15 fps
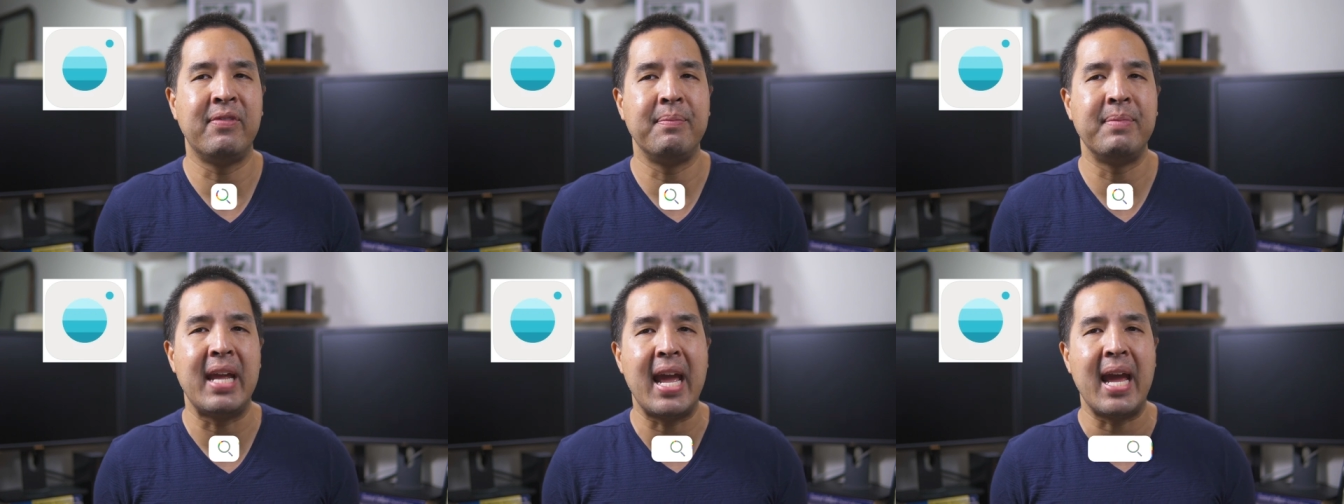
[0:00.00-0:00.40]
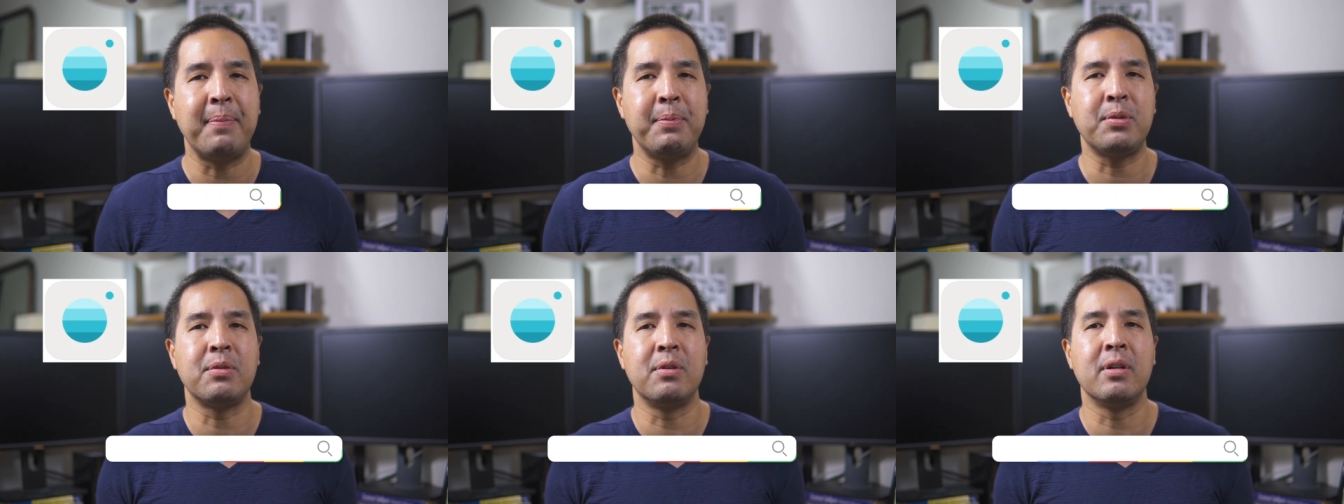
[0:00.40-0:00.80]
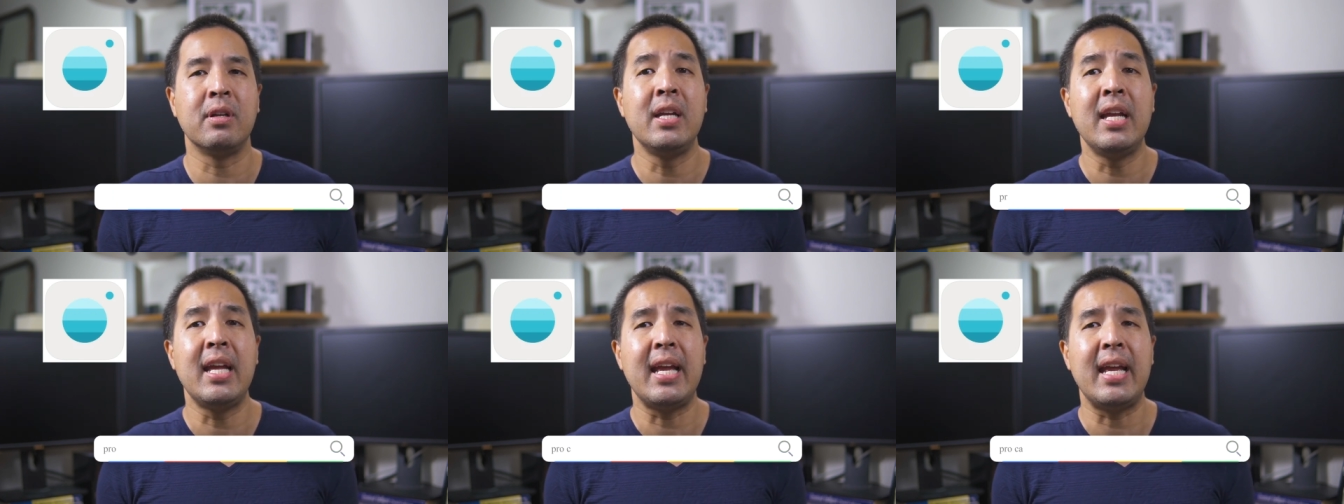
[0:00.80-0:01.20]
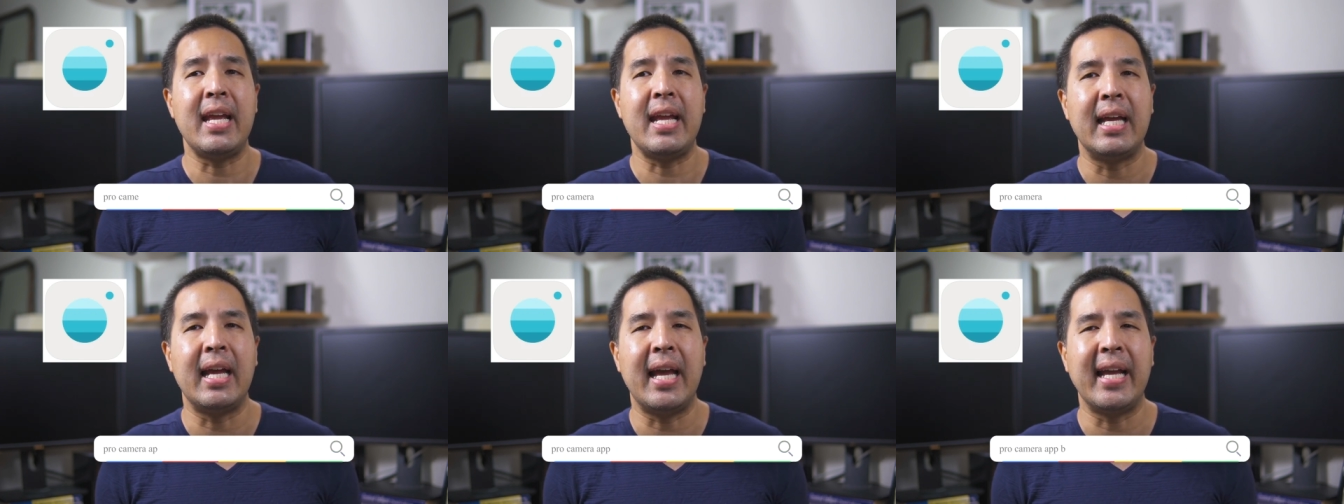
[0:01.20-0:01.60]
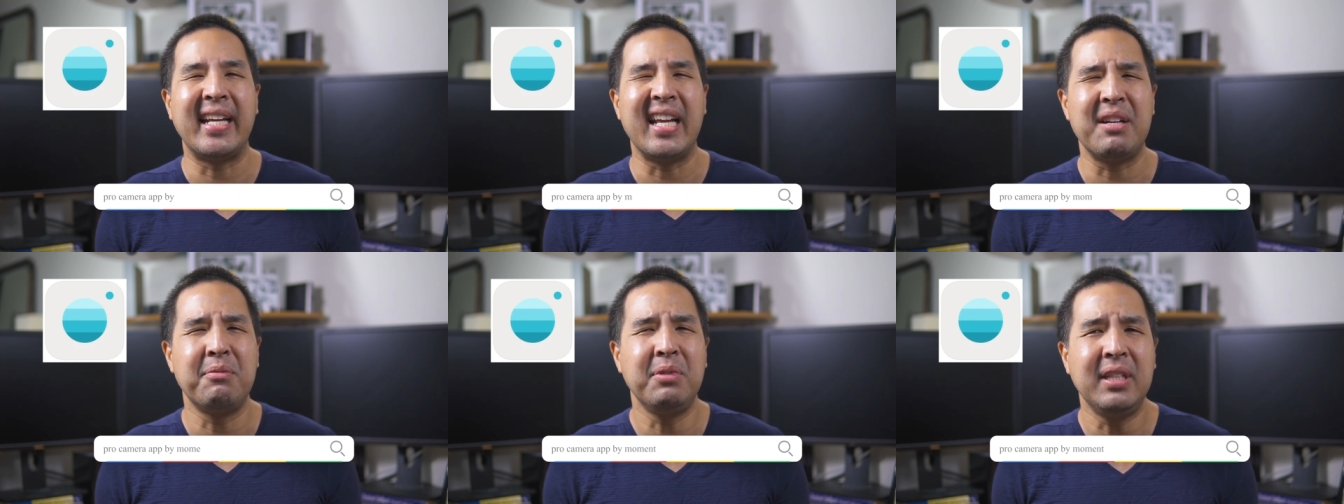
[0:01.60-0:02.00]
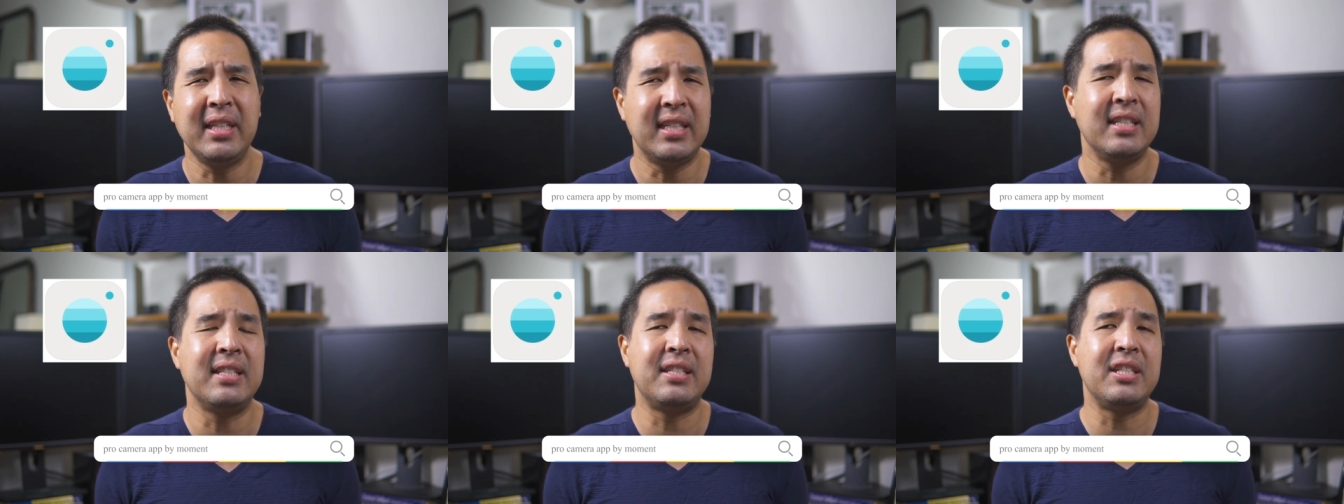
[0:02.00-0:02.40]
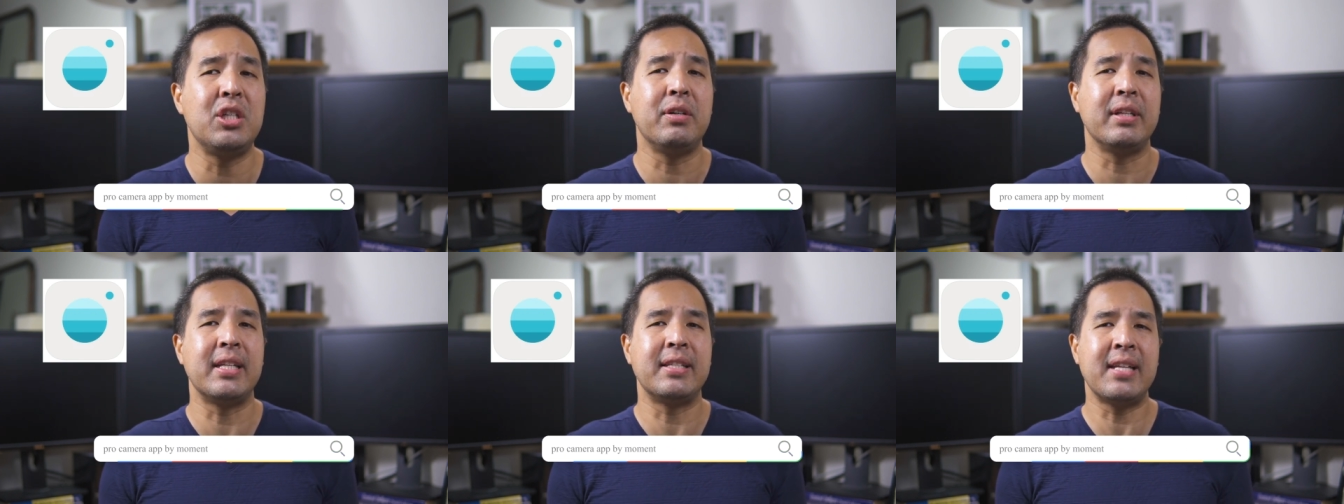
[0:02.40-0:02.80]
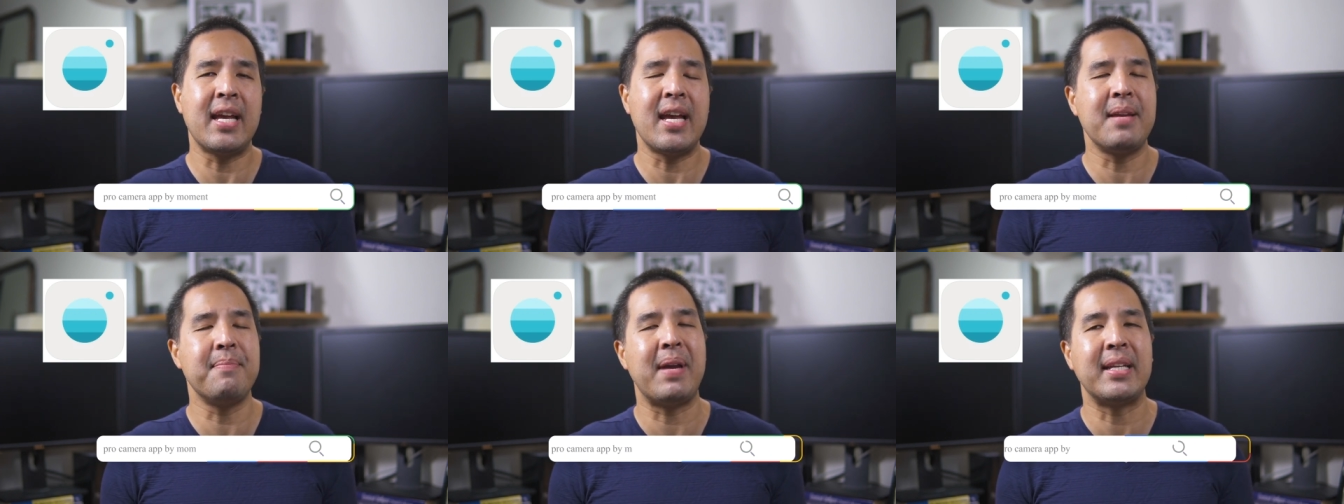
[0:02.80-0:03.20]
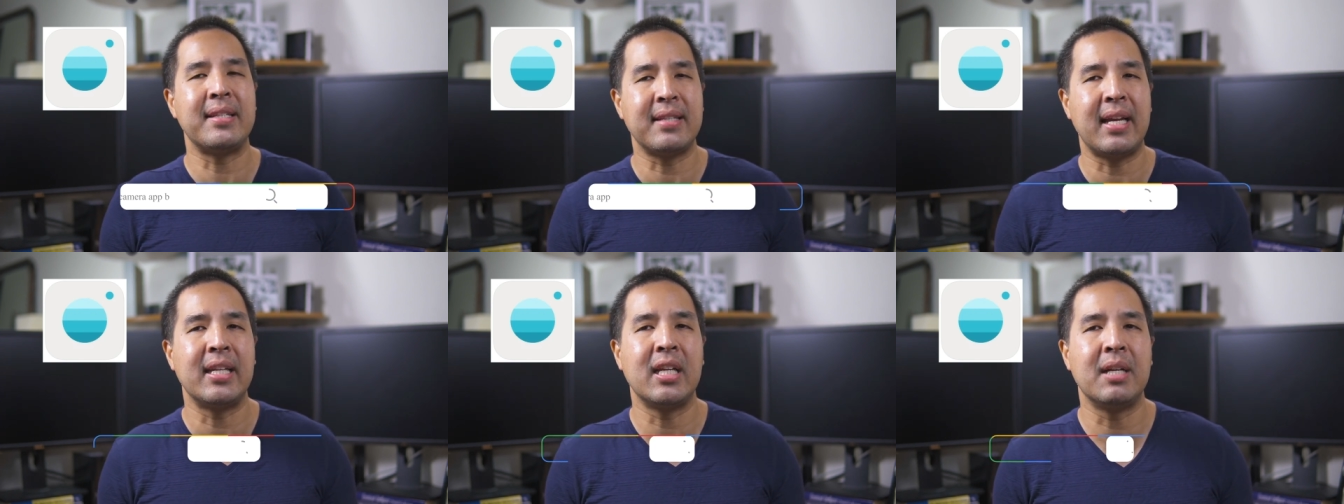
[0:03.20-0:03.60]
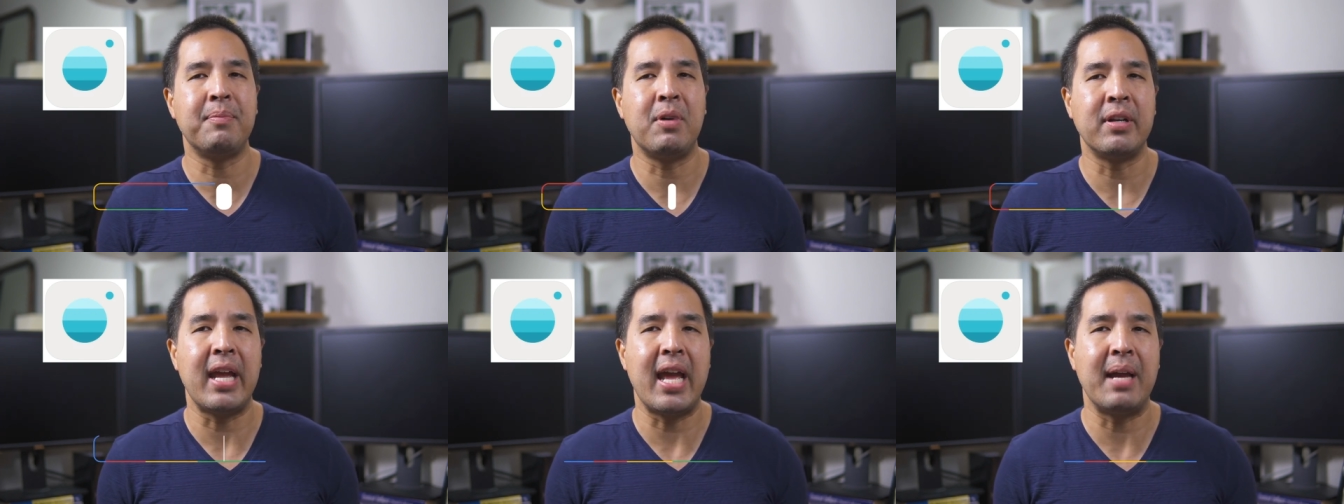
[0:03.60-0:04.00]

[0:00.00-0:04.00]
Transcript: from the App Store. I got a really good deal at the time by signing up on